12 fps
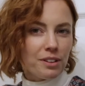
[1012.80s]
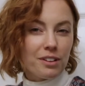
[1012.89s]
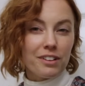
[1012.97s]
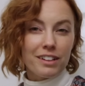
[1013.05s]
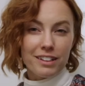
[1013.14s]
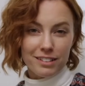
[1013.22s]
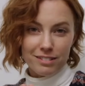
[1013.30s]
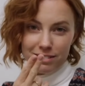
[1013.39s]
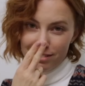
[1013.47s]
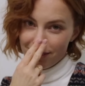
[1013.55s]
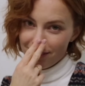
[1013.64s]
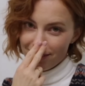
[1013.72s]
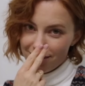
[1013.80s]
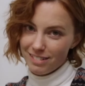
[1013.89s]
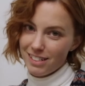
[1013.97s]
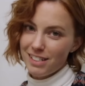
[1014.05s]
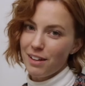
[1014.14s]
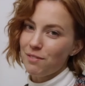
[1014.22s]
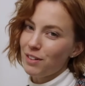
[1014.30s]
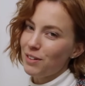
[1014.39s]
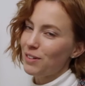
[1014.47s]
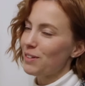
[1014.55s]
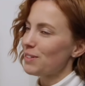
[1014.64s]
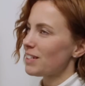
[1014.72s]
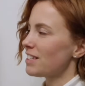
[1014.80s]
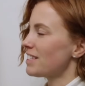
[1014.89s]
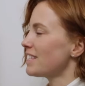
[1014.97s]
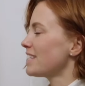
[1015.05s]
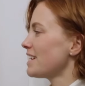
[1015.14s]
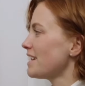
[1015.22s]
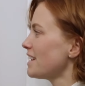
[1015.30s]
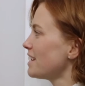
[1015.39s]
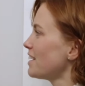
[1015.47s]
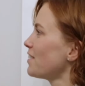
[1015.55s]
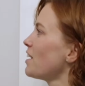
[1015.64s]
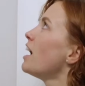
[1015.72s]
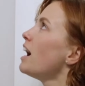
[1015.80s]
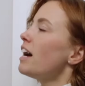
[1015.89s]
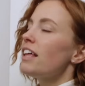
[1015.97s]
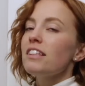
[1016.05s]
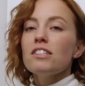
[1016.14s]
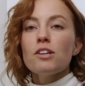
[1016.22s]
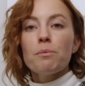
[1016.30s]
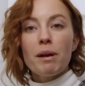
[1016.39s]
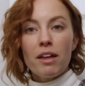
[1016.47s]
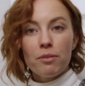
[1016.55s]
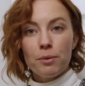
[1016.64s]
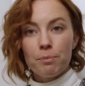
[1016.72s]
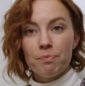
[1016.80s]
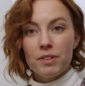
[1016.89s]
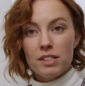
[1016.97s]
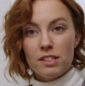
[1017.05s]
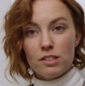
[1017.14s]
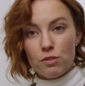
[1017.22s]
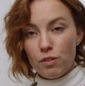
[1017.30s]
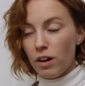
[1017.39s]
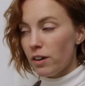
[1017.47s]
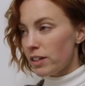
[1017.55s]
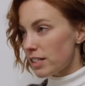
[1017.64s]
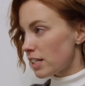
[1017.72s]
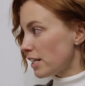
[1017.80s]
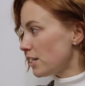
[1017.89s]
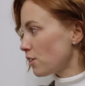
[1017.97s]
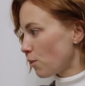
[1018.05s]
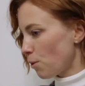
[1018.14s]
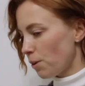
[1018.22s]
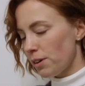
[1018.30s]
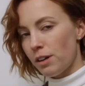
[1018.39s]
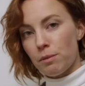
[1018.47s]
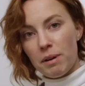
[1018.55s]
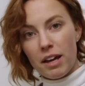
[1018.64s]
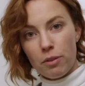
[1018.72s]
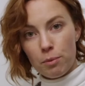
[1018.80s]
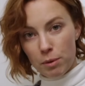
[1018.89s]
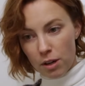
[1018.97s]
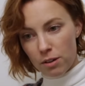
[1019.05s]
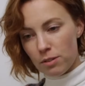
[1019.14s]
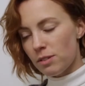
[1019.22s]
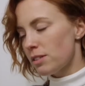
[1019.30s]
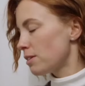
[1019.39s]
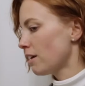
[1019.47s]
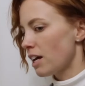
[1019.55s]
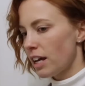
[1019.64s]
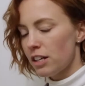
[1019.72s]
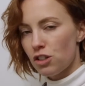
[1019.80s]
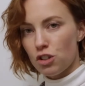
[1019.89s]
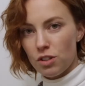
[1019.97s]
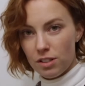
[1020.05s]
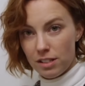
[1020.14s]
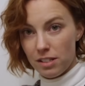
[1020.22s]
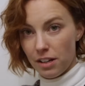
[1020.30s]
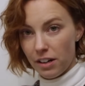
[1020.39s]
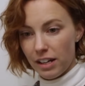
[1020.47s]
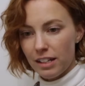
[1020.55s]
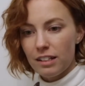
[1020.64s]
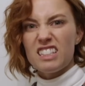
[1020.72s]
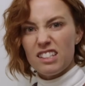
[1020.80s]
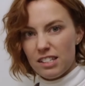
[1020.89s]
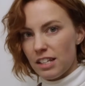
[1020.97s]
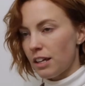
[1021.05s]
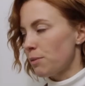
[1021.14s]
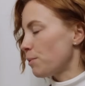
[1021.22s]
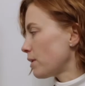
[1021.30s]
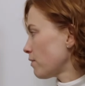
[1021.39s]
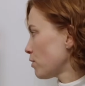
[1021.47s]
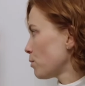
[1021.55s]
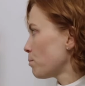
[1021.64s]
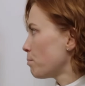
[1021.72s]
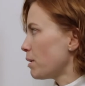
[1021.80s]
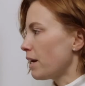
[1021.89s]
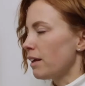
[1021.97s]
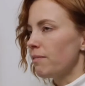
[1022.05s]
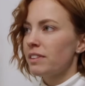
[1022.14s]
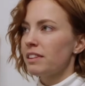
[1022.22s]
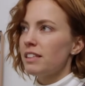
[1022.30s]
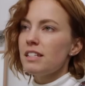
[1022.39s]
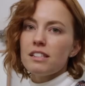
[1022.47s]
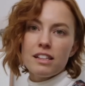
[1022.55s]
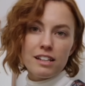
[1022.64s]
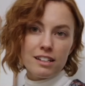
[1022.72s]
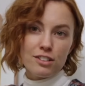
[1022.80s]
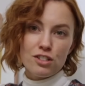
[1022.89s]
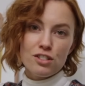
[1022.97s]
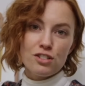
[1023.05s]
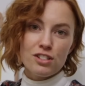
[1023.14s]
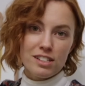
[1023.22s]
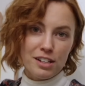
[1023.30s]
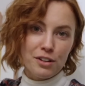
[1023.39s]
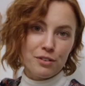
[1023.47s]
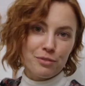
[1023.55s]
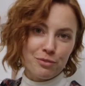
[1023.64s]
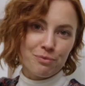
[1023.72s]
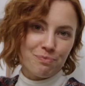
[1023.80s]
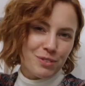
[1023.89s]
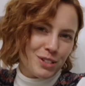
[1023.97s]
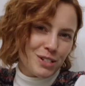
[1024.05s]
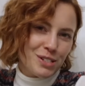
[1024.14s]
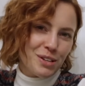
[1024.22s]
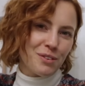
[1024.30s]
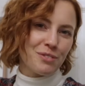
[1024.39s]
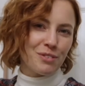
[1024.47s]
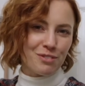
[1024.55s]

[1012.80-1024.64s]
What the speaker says: earring and she's cupping her nose because it's stinky in here. This is our bathroom. This is as far as any decor in our bathroom goes. I'll kind of show you this area, the sink and whatever, but this lady, she's just here. She's here for